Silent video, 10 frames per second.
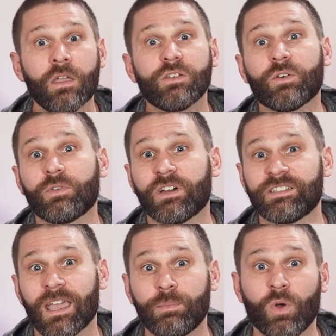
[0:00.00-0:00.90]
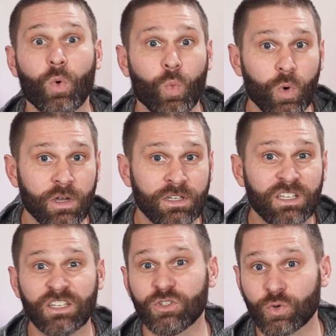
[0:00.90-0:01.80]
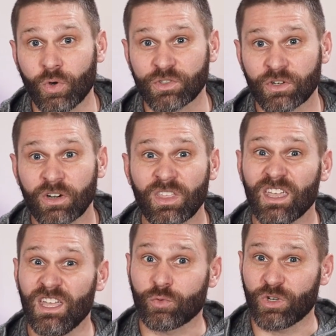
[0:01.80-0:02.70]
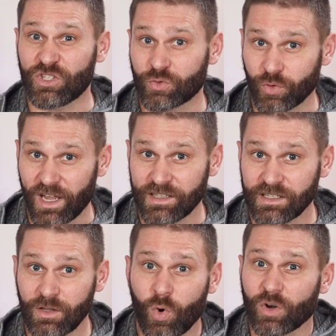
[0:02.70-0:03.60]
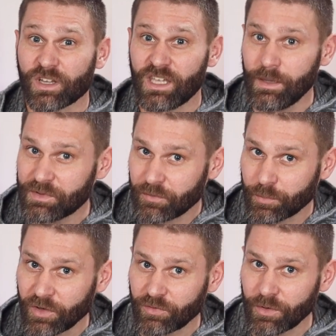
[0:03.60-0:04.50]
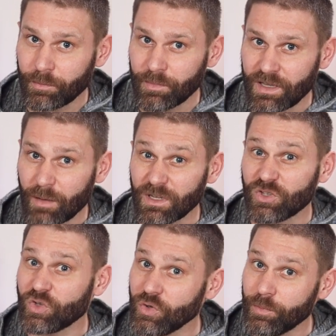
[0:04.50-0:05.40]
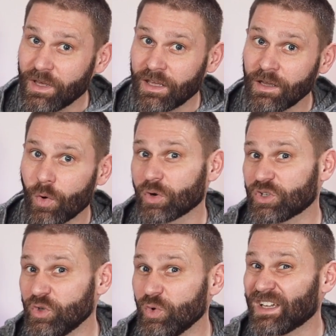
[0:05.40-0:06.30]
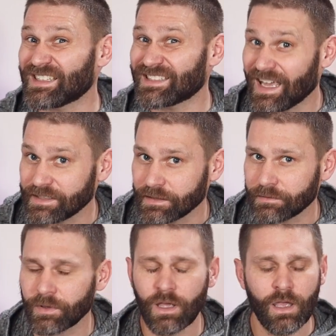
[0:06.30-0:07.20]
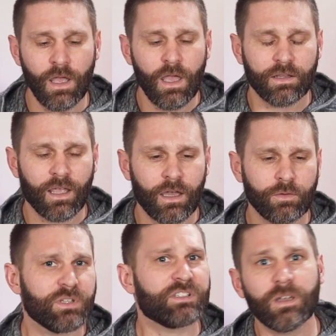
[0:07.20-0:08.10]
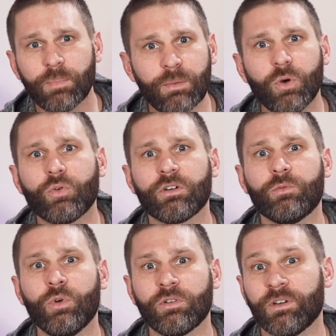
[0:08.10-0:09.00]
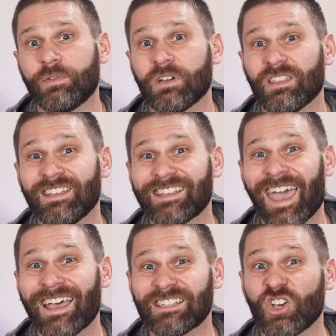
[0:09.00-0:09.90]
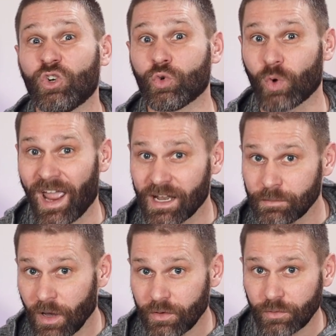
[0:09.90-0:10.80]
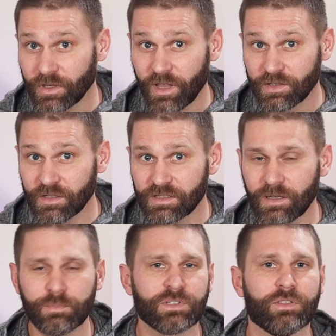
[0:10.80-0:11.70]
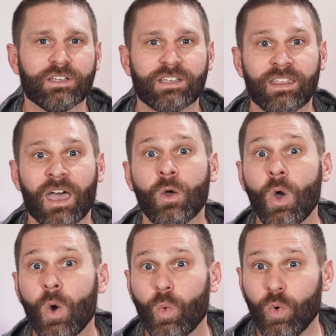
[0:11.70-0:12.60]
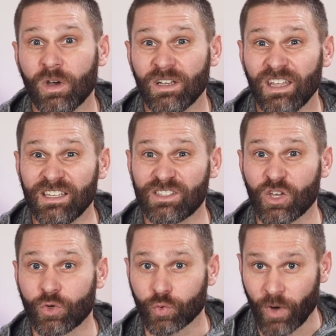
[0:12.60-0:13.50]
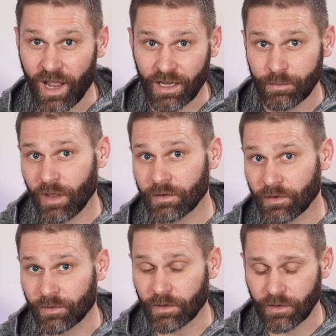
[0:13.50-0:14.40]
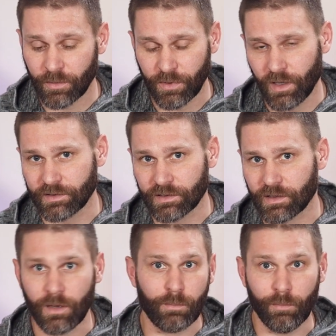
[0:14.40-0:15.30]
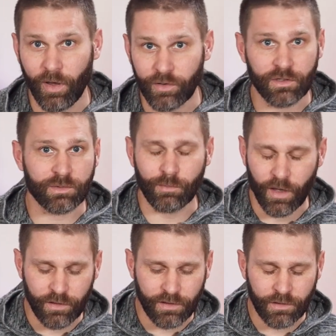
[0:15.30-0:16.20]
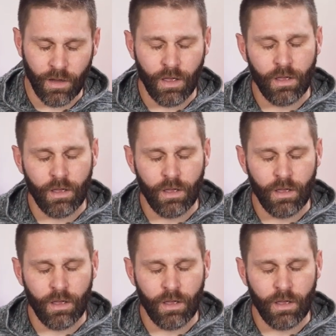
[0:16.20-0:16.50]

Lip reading: So for example, wood controls earth, it restrains it or keeps it from becoming too big or too excessive. Now, some people will refer to this as a grandmother relationship. So they say that wood is the grandmother of earth because it's the mother's mother.